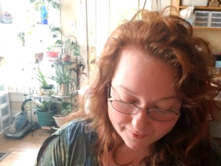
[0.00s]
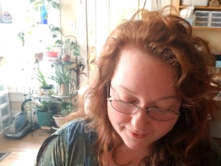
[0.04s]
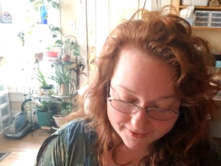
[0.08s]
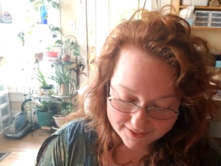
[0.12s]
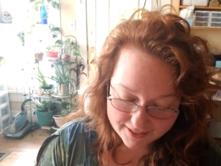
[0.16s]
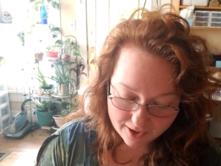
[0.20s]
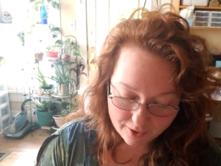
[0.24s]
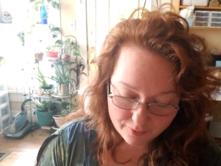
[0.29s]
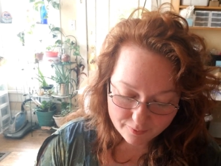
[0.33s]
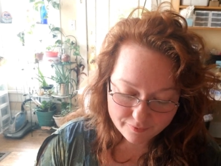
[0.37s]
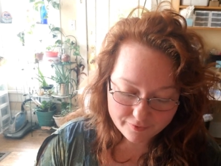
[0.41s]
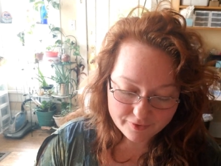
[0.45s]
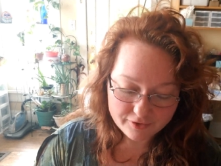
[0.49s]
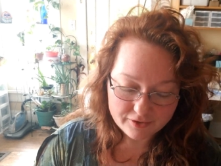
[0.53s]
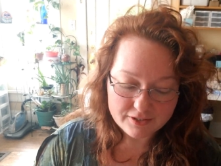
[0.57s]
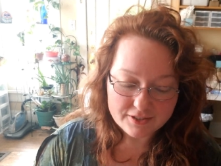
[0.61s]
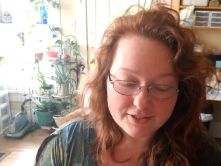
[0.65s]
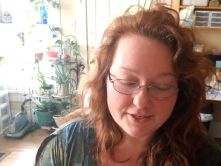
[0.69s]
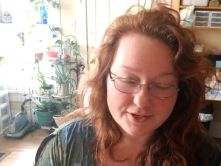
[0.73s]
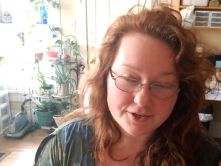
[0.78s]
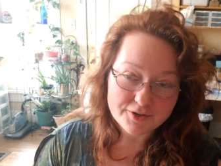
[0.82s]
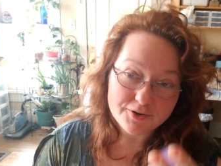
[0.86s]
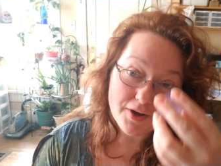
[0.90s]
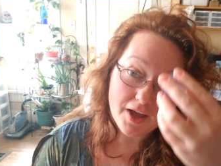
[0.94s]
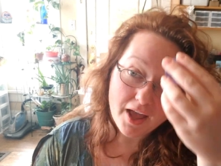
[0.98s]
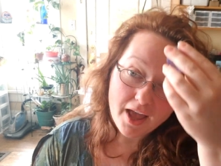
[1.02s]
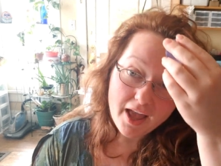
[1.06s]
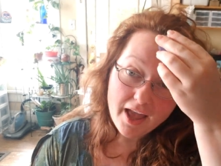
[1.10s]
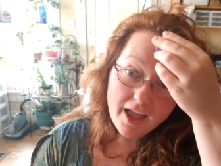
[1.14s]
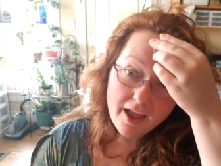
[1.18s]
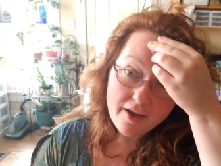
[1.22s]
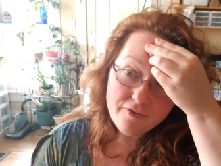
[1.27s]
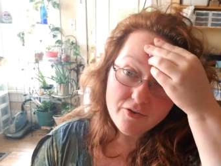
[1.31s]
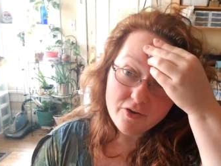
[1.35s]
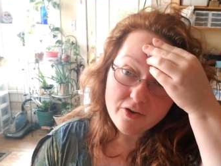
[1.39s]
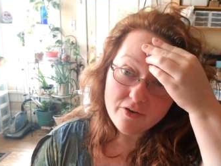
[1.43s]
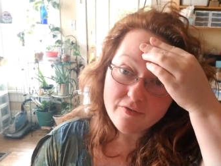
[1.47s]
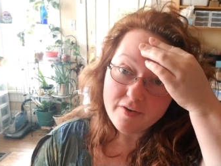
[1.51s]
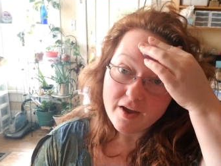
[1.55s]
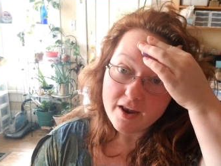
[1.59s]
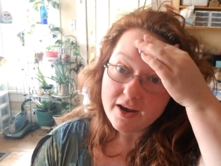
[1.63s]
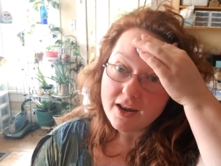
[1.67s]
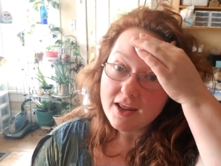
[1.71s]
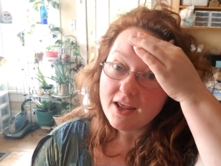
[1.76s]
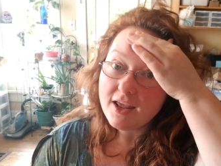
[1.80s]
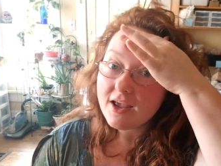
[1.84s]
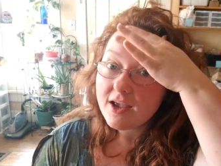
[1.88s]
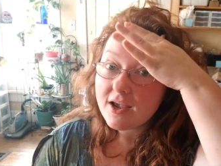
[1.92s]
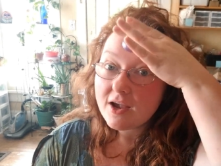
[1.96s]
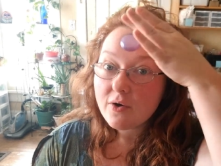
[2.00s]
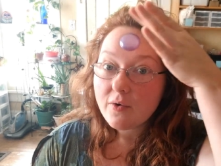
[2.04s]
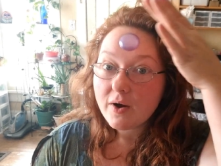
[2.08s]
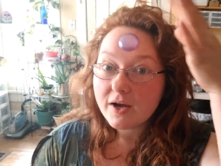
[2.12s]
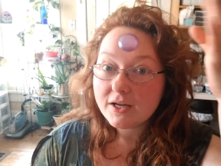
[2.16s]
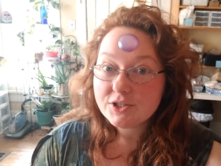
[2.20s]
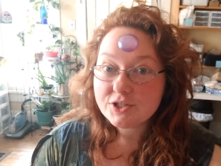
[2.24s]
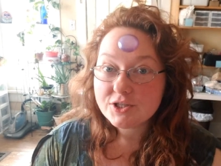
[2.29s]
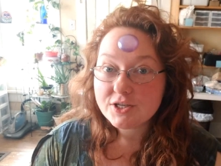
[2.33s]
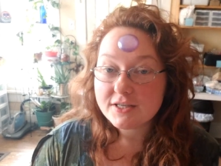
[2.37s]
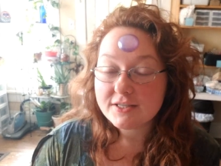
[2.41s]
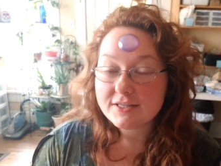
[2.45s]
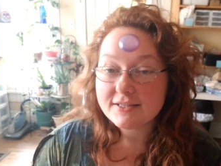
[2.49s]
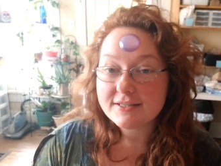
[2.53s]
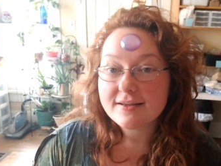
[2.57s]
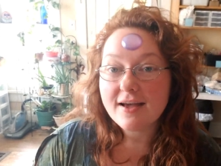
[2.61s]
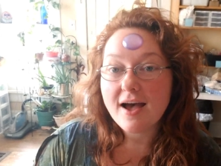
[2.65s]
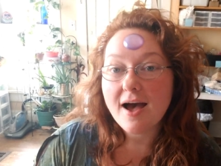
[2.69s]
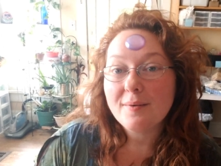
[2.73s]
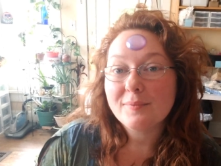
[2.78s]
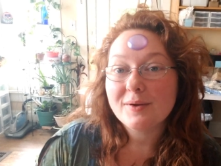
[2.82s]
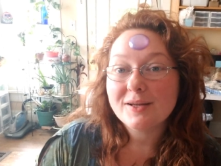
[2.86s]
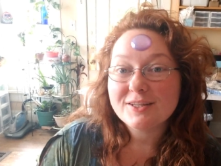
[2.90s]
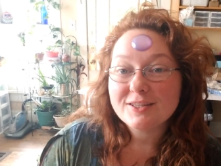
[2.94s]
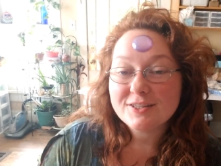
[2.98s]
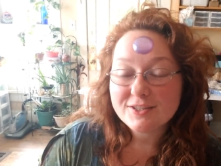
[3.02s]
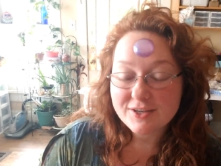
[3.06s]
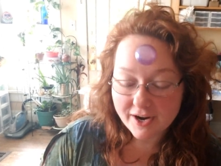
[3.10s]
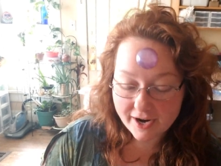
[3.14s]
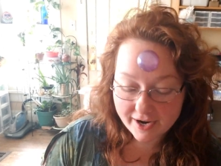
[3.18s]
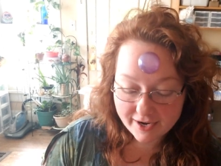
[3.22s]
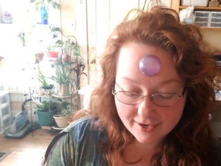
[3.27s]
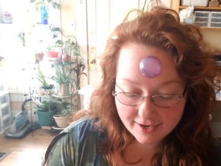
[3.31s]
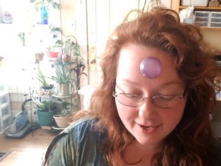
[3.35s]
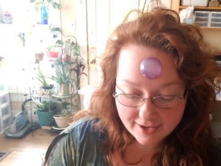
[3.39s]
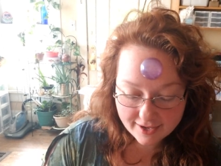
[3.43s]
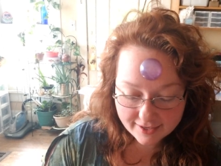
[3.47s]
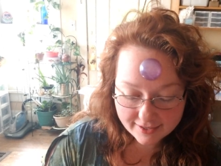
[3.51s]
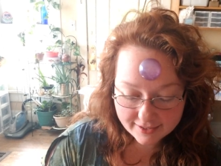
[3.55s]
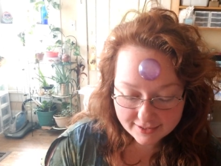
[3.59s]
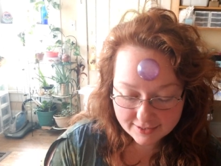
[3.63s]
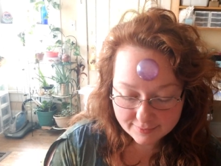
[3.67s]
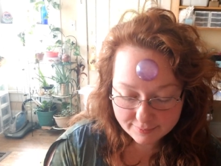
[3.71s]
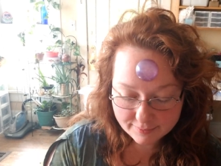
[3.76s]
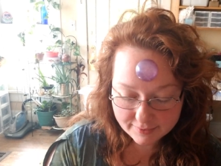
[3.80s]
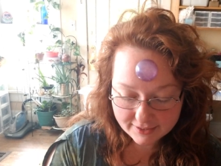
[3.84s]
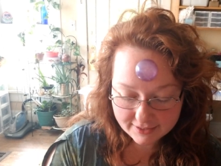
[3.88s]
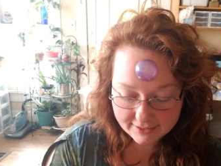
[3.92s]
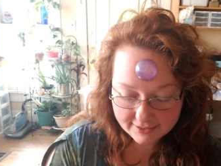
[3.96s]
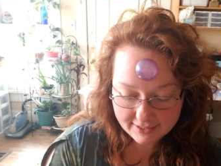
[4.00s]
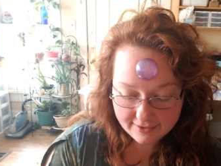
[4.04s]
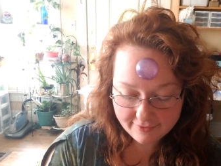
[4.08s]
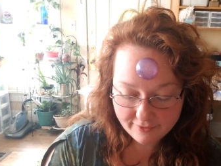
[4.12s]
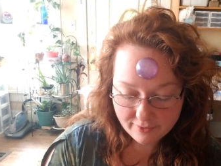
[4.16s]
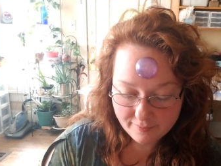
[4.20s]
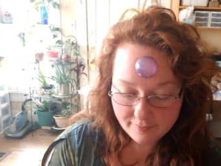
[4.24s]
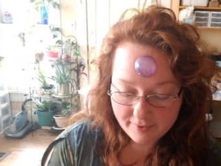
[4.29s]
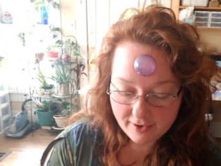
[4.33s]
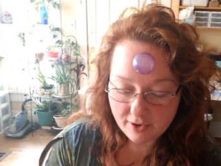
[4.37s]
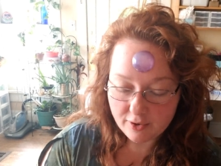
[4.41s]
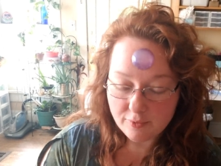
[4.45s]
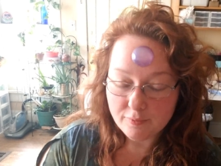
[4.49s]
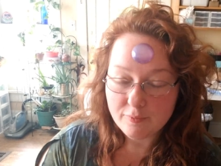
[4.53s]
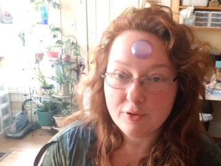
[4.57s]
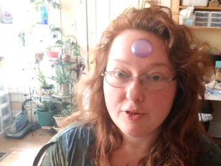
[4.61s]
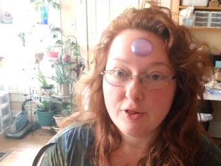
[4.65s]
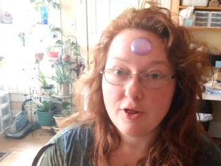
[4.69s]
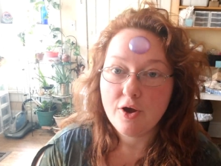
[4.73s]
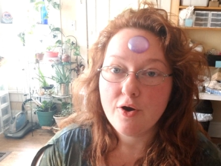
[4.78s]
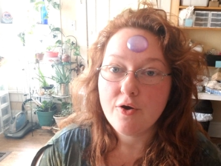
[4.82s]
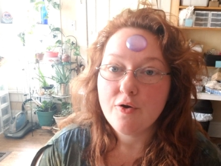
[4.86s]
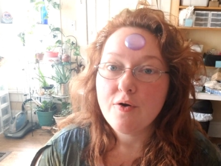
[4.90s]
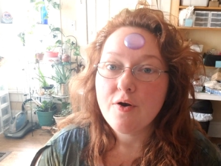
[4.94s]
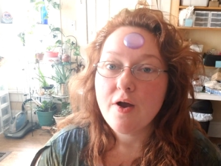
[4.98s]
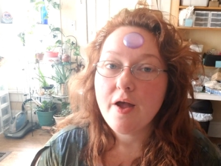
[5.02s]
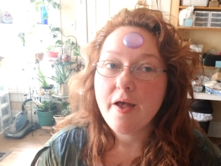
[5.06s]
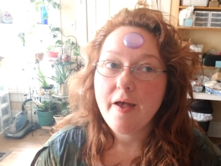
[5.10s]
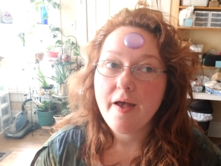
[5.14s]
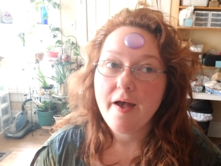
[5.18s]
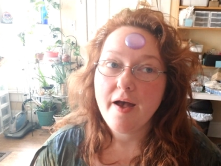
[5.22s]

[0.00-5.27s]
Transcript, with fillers: it was helpful to you. If you have any questions, comments, or ideas, please leave them down below.